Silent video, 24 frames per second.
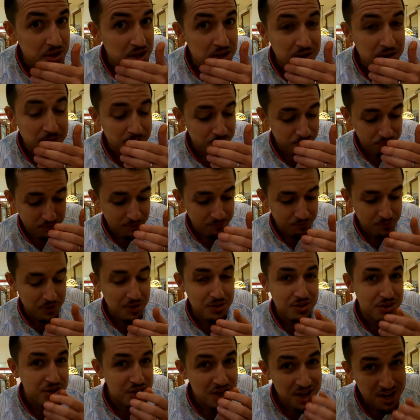It's like
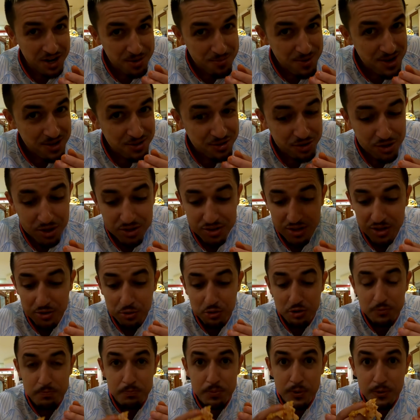a dynamite sauce that
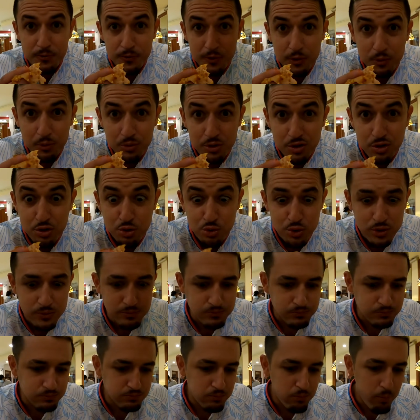goes perfect with the
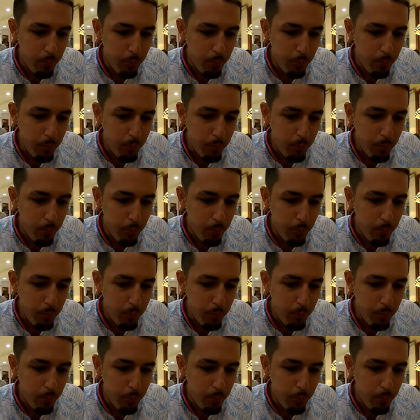shrimp.